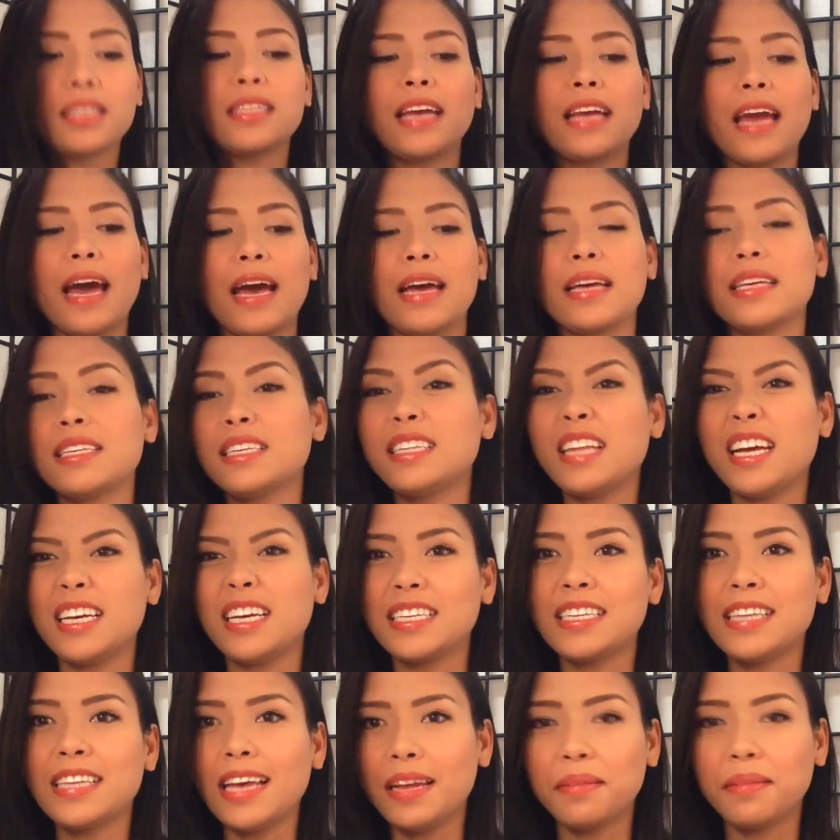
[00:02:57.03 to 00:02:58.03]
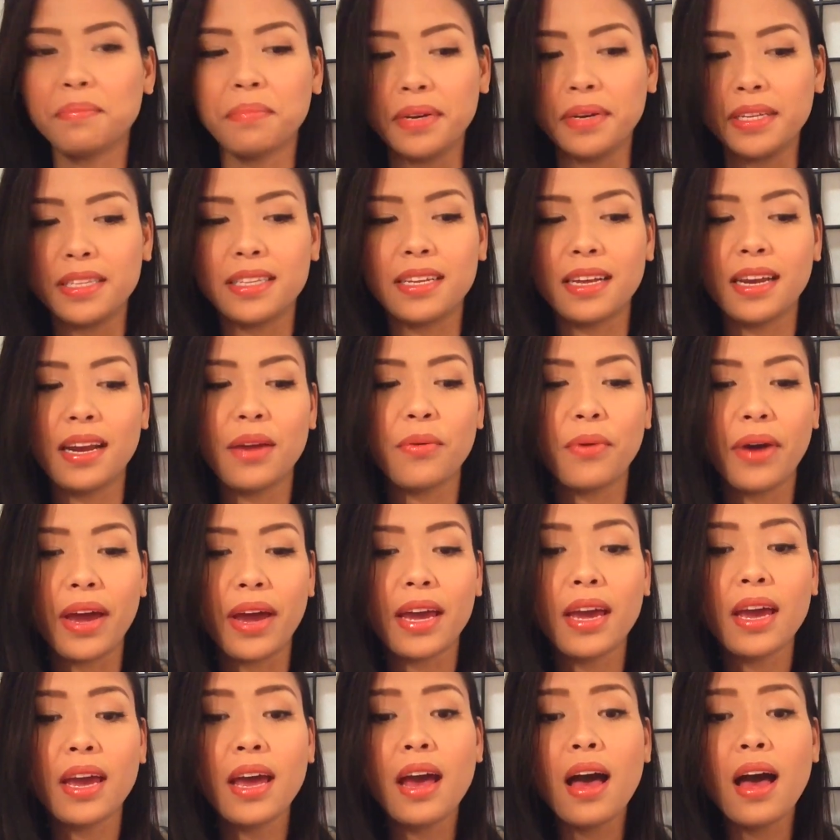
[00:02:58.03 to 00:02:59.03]
Yeah, it's not set, but
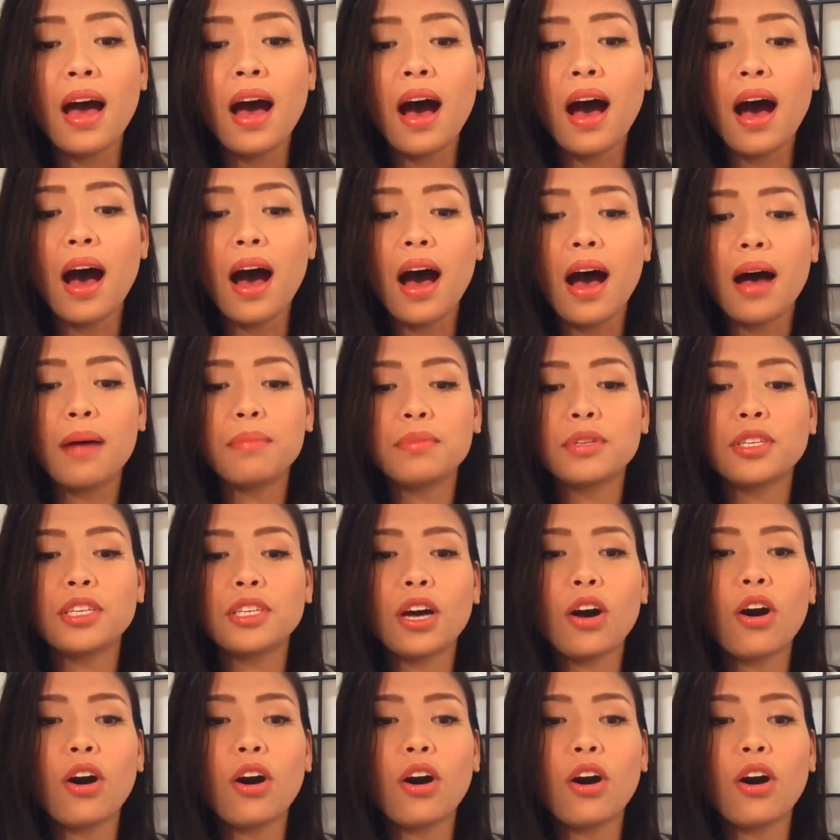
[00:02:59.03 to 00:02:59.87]
anyway, so